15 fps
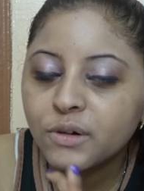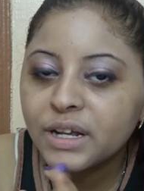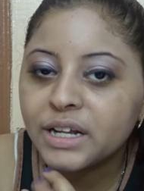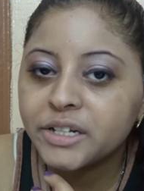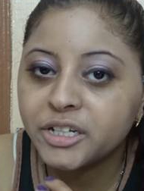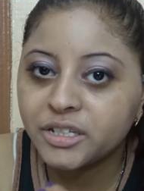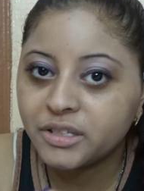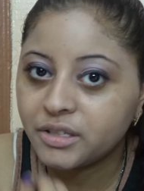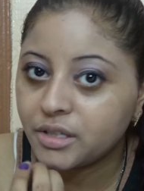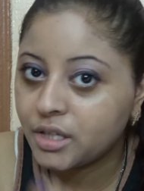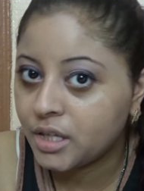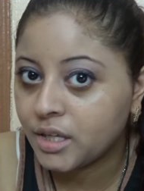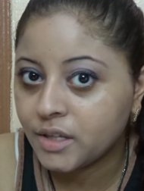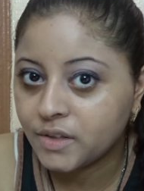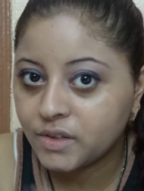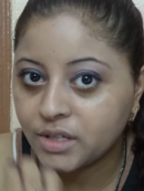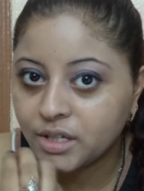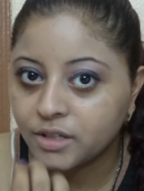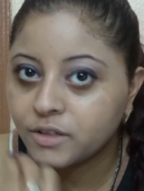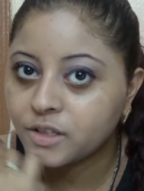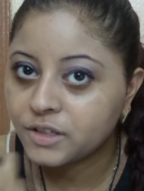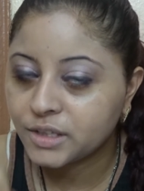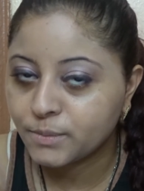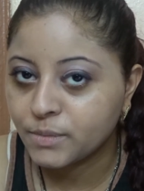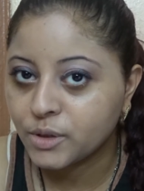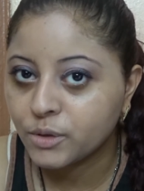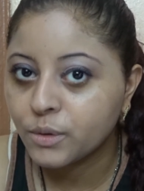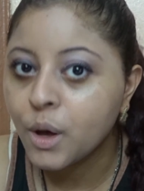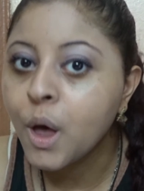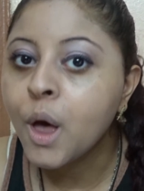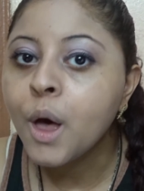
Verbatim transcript: I just can't take the smell.